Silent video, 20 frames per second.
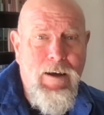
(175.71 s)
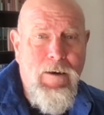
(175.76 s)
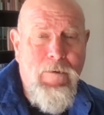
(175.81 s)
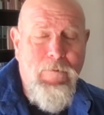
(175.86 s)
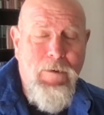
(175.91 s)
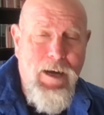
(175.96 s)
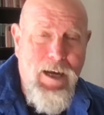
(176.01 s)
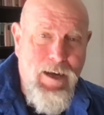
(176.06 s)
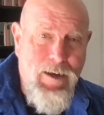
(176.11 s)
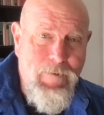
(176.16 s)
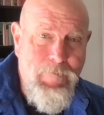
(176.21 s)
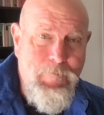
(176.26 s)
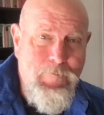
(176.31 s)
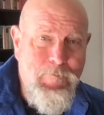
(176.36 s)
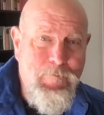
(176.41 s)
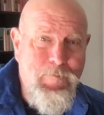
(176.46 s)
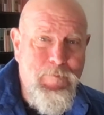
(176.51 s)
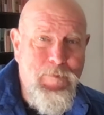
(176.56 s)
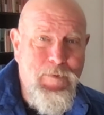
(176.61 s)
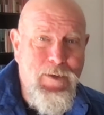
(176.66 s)
Well,
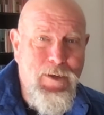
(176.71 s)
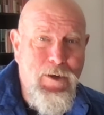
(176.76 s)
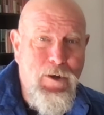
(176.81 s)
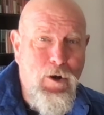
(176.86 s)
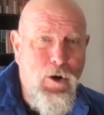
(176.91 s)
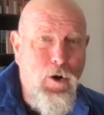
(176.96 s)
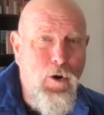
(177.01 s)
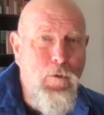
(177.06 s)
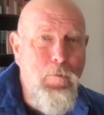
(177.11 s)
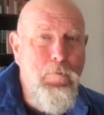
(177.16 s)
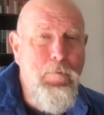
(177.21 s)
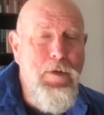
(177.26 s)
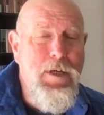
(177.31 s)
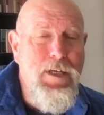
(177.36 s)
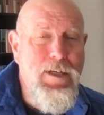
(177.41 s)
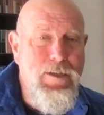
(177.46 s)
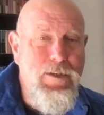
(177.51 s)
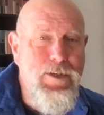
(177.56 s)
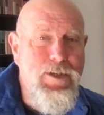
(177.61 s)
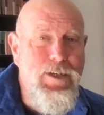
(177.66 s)
hope
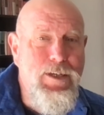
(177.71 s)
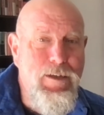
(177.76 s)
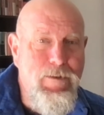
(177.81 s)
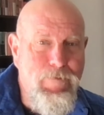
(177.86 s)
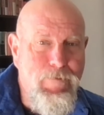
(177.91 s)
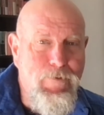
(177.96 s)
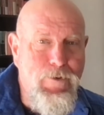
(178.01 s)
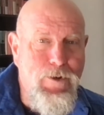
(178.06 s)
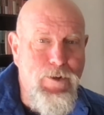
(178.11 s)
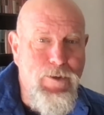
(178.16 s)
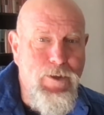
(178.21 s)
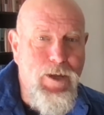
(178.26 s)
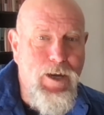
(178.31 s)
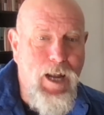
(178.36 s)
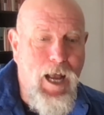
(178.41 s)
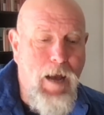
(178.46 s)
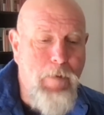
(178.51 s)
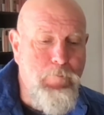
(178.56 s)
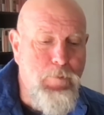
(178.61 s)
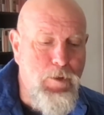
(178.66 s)
is different than
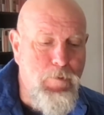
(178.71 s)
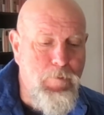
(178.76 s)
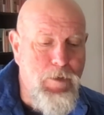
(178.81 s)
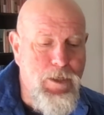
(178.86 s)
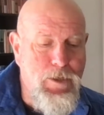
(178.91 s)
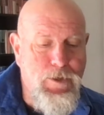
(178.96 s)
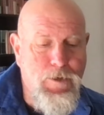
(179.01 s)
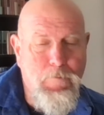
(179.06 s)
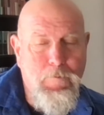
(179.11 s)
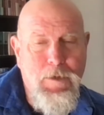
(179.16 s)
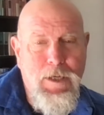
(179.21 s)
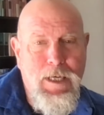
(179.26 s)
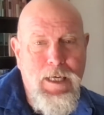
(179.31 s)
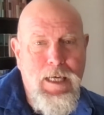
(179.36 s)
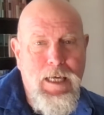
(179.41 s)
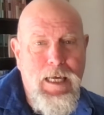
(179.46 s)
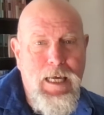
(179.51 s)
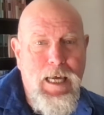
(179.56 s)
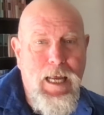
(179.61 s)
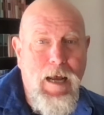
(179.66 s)
optimism.
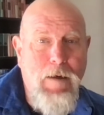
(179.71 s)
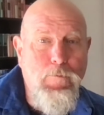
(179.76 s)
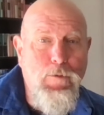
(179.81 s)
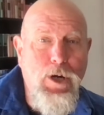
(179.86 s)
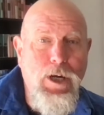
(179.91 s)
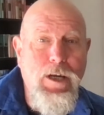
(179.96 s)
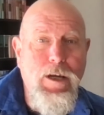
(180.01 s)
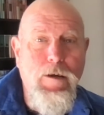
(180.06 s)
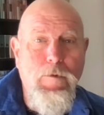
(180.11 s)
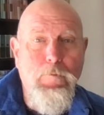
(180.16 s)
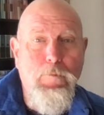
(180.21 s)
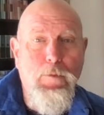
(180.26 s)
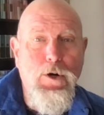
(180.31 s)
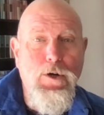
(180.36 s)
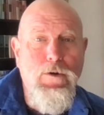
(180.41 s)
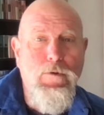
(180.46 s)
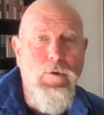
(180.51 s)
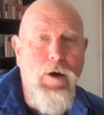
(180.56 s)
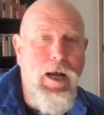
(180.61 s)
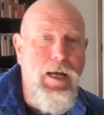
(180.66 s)
And I'm reading a
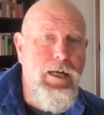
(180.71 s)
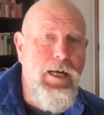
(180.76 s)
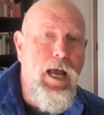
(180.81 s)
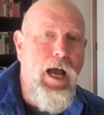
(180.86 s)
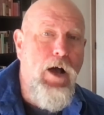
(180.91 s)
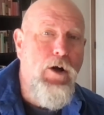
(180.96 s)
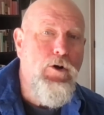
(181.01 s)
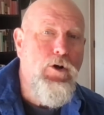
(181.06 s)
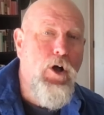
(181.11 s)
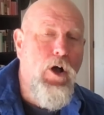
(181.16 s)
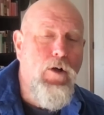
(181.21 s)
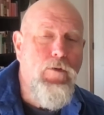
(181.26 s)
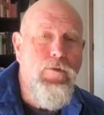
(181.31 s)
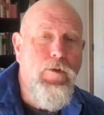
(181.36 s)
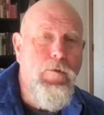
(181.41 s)
book right now called